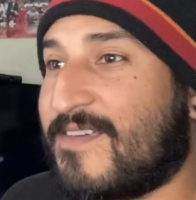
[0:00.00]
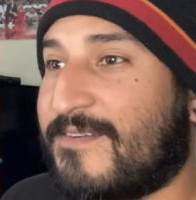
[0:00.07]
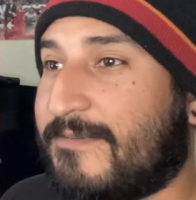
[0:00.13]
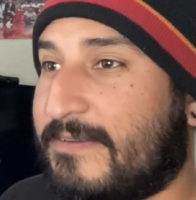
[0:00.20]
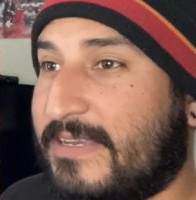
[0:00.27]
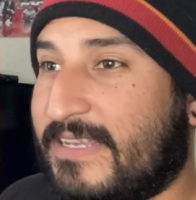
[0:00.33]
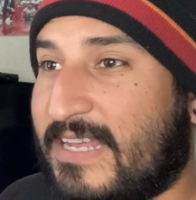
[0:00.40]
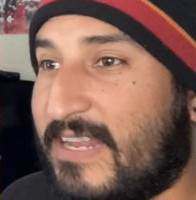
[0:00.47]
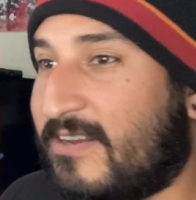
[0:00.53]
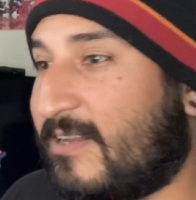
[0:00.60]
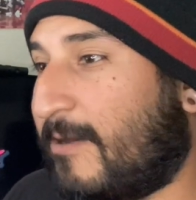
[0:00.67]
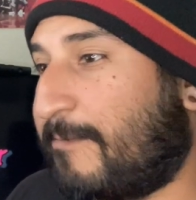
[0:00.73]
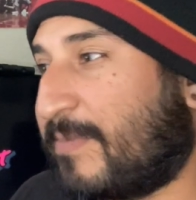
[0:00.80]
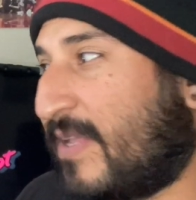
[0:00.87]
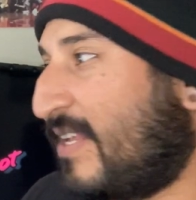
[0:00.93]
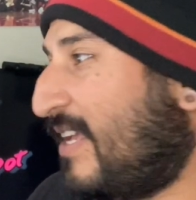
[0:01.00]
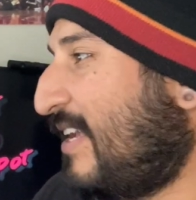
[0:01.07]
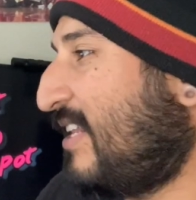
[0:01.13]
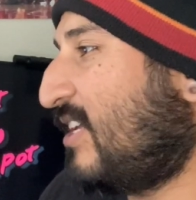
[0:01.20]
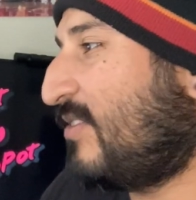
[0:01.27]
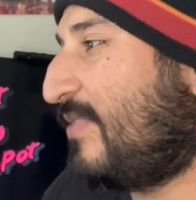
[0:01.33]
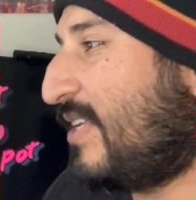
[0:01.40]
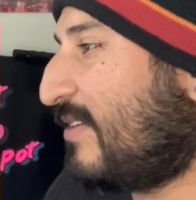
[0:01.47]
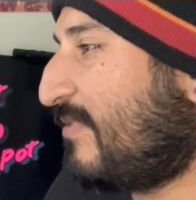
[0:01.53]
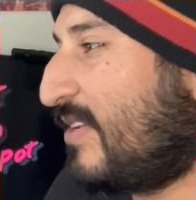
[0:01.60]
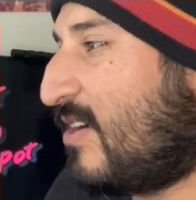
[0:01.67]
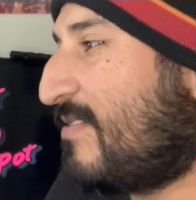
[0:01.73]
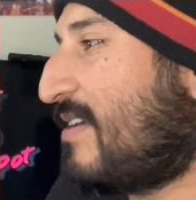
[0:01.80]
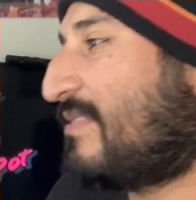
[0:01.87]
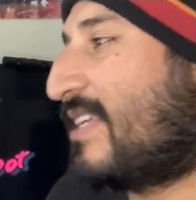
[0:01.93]
And I don't know. And we
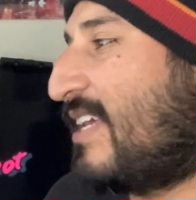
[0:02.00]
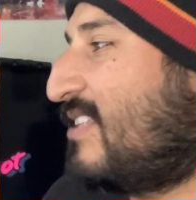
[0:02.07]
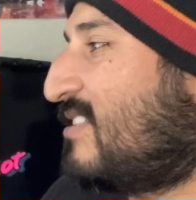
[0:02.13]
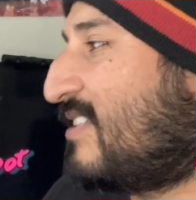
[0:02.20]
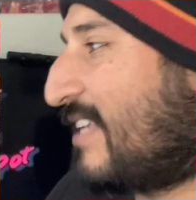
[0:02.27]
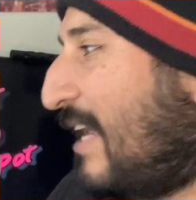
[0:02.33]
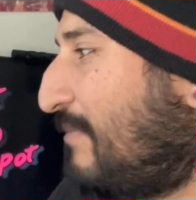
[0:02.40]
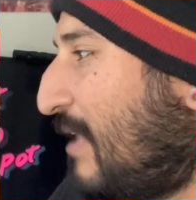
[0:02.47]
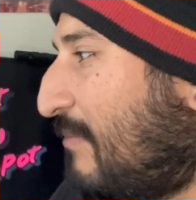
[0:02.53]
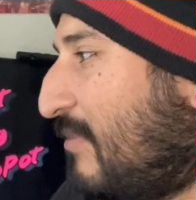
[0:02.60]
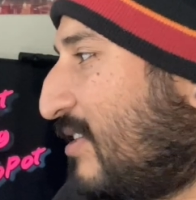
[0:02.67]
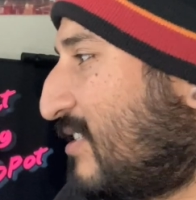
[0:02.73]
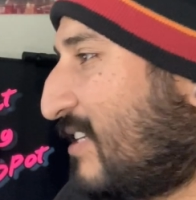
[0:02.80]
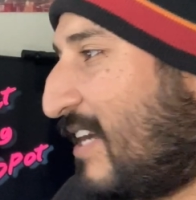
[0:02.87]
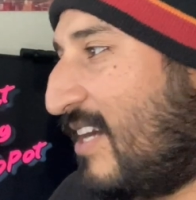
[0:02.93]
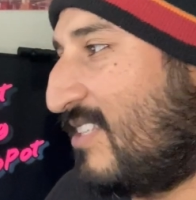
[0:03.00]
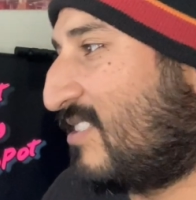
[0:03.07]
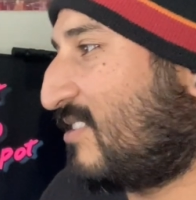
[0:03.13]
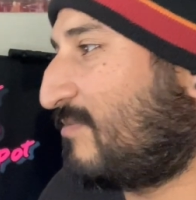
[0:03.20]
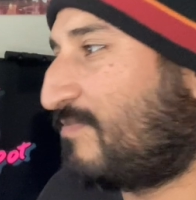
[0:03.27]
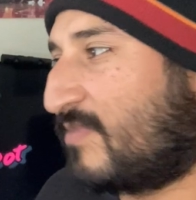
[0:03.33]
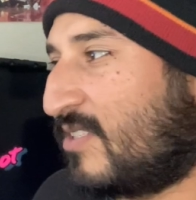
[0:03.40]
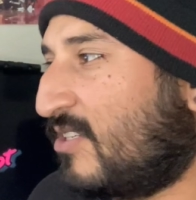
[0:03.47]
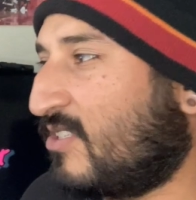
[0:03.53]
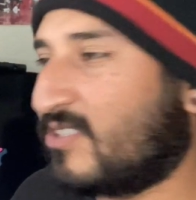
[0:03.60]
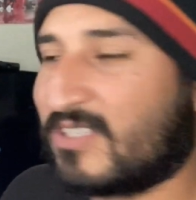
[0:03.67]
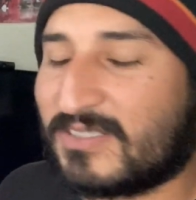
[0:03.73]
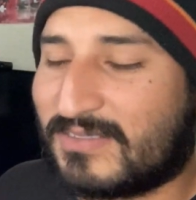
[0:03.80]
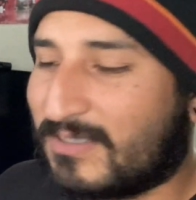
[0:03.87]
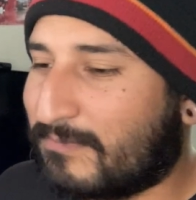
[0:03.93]
don't have to get into the game that much, guys.
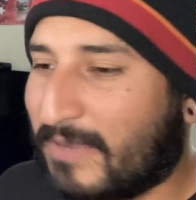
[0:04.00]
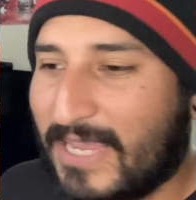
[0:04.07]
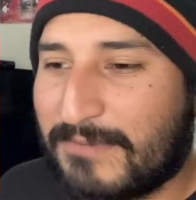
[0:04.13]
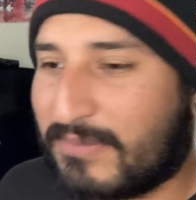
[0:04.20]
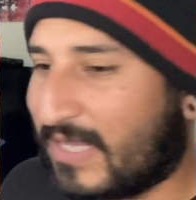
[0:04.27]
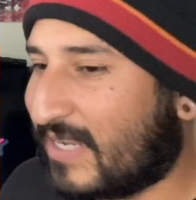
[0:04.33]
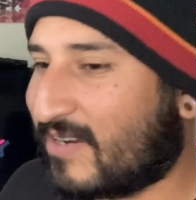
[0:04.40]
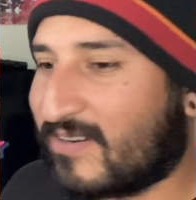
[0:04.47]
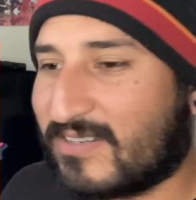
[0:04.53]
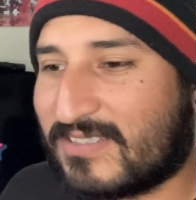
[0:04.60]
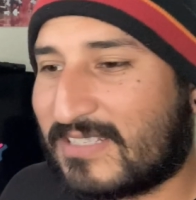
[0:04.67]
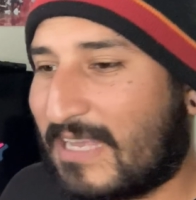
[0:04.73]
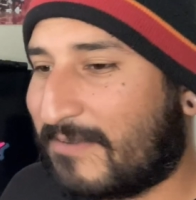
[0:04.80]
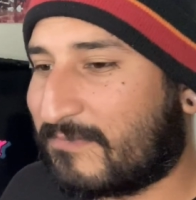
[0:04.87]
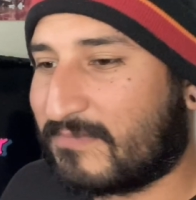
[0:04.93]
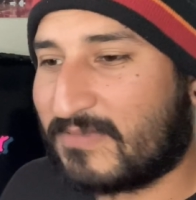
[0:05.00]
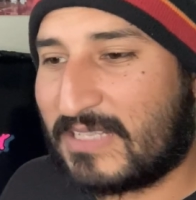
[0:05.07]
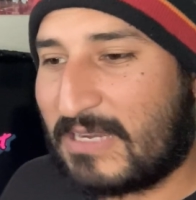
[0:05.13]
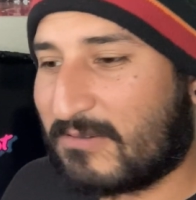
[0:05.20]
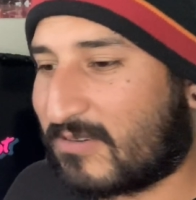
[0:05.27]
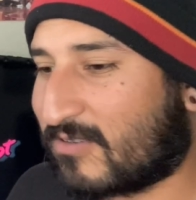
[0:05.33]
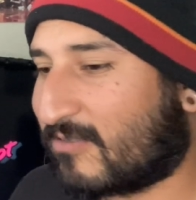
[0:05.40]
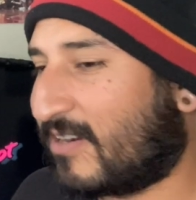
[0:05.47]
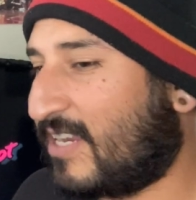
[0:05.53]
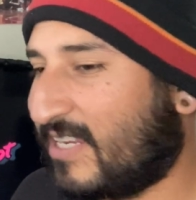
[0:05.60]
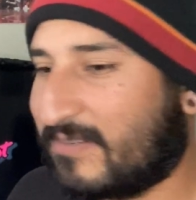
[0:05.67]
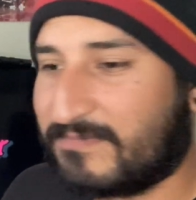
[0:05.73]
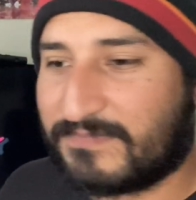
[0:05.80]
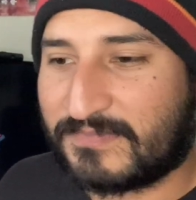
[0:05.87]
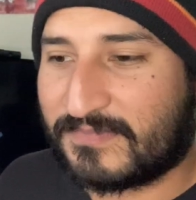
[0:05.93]
The main players that were
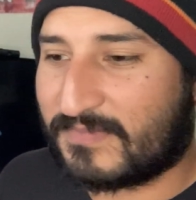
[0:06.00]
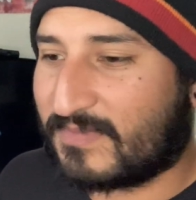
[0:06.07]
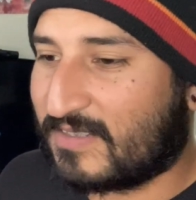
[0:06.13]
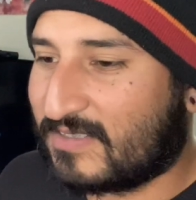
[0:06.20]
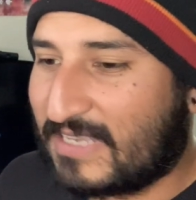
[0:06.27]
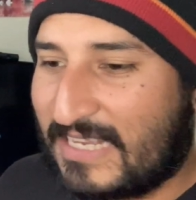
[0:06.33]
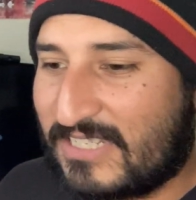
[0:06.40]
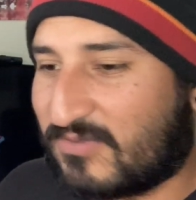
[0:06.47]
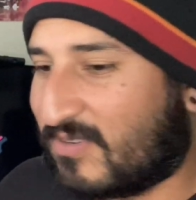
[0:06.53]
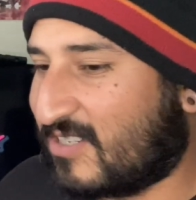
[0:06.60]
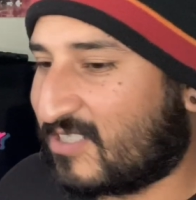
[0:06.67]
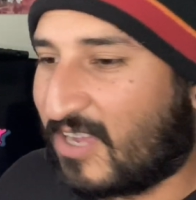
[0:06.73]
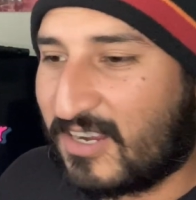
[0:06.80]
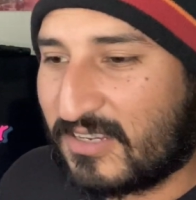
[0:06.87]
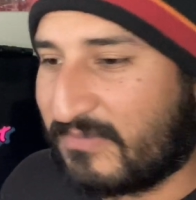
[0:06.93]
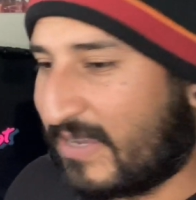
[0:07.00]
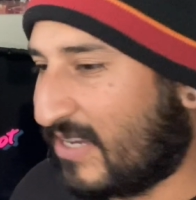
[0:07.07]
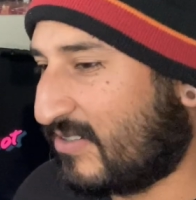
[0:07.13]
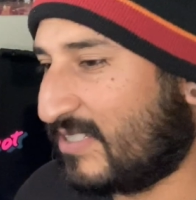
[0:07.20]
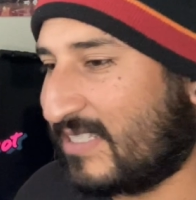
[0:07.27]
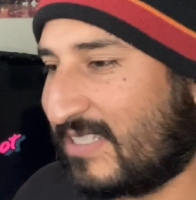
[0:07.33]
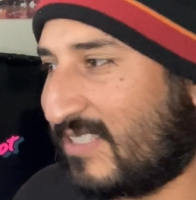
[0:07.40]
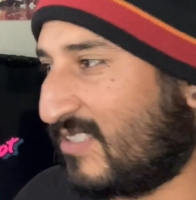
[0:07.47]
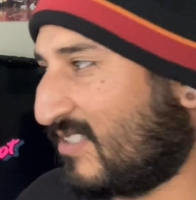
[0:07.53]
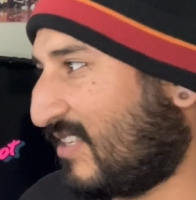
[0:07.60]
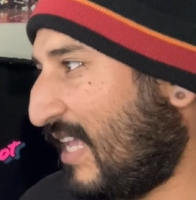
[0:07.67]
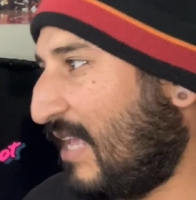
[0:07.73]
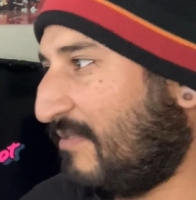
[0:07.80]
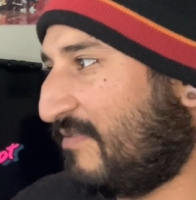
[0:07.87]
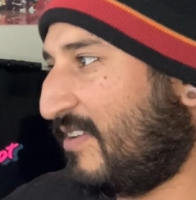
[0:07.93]
great that I just want to talk about is
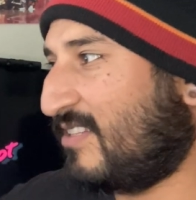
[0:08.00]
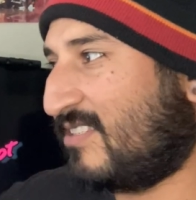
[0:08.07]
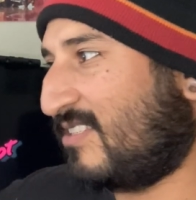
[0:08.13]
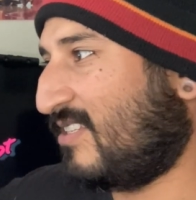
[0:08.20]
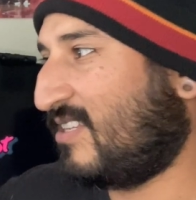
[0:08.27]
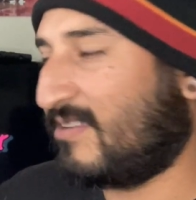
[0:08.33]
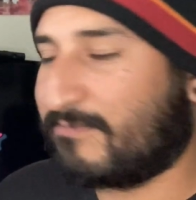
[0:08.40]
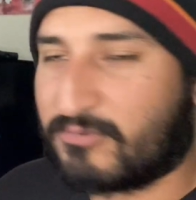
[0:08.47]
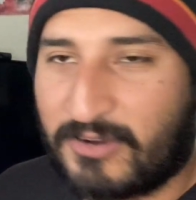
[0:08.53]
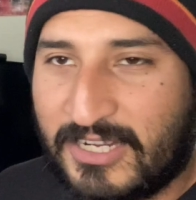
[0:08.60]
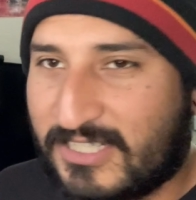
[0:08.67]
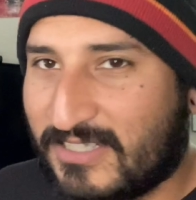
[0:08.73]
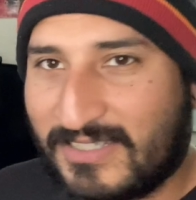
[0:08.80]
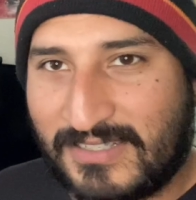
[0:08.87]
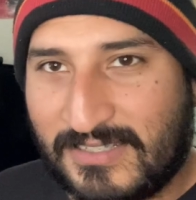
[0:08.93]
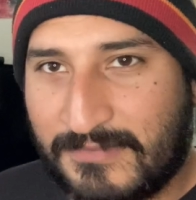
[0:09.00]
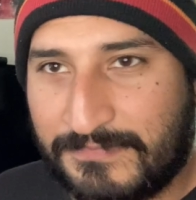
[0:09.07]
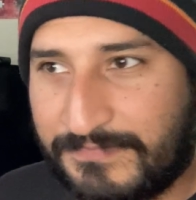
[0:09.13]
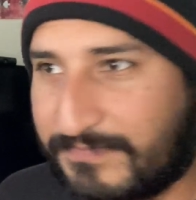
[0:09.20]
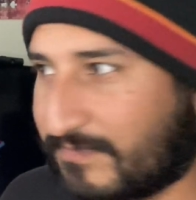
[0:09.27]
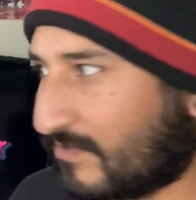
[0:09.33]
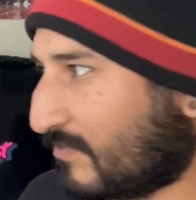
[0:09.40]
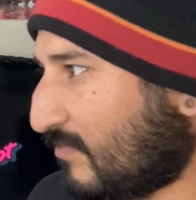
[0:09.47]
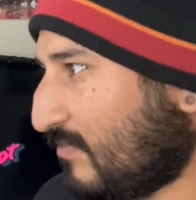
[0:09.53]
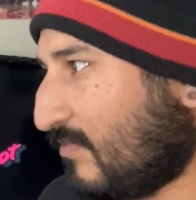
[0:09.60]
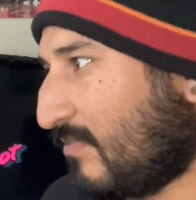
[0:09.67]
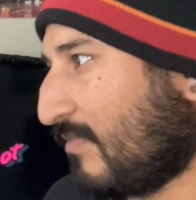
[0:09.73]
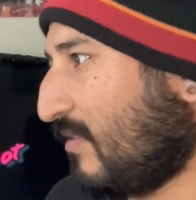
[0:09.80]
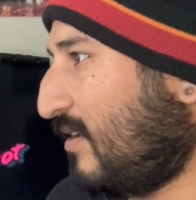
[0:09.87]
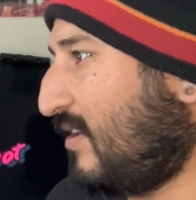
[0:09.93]
Gabe Vincent and Precious.
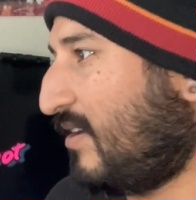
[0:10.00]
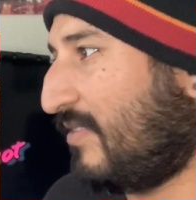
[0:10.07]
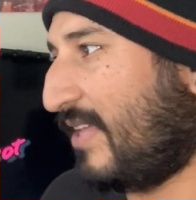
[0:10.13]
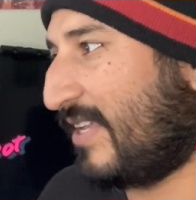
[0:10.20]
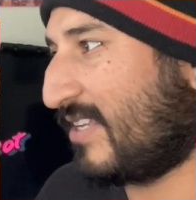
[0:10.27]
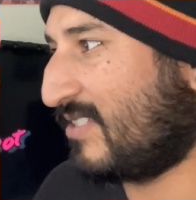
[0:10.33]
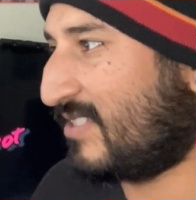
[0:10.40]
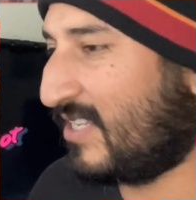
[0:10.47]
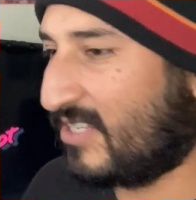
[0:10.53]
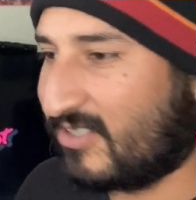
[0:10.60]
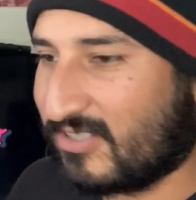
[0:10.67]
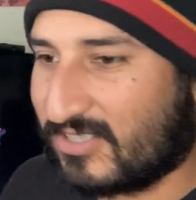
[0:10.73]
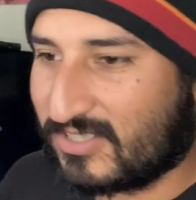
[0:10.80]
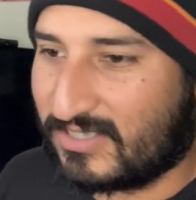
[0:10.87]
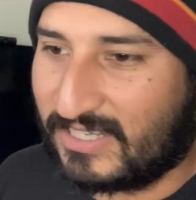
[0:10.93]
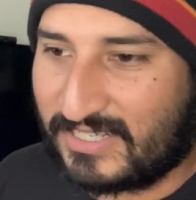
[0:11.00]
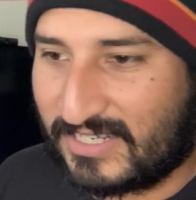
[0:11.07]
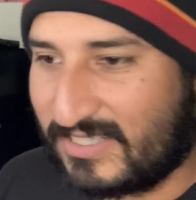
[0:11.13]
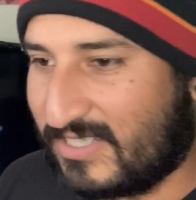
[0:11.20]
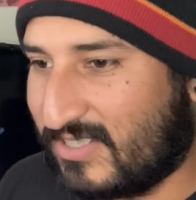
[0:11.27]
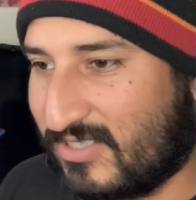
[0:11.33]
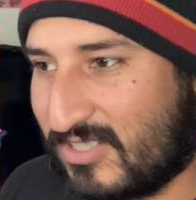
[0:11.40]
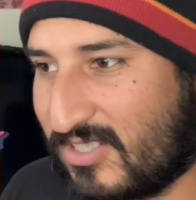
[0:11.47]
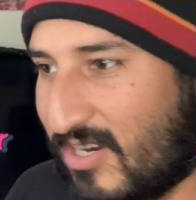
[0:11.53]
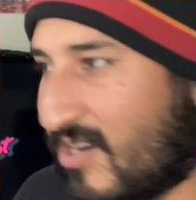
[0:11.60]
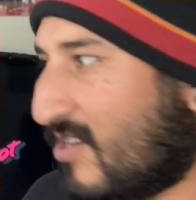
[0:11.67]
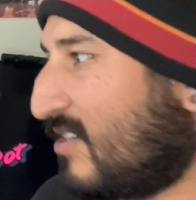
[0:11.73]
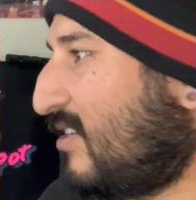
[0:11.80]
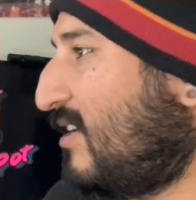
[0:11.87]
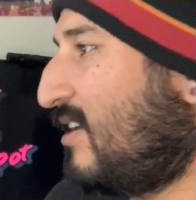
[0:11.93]
They continue to
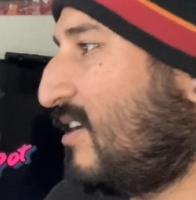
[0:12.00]
start.